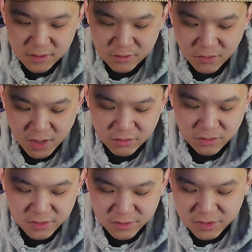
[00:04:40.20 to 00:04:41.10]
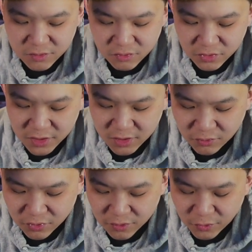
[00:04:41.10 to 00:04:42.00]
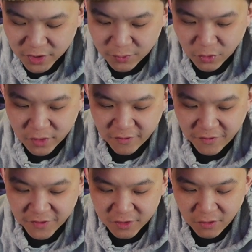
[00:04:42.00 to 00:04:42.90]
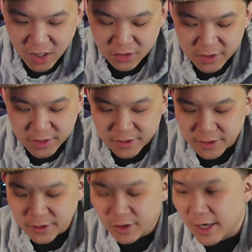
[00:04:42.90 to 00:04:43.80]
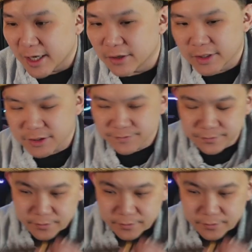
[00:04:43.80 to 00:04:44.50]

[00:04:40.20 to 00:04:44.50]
It's really more of a figurado than anything. All right, anyways.